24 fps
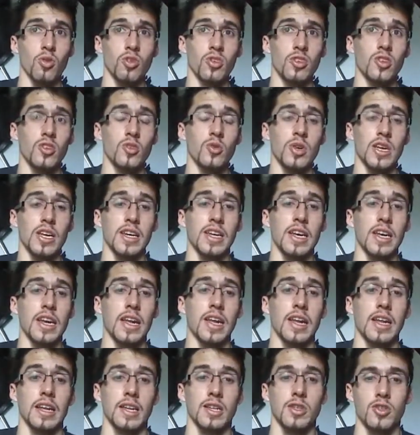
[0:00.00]
you can get
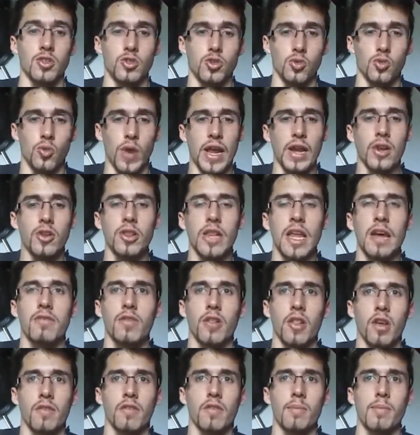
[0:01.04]
a greater level of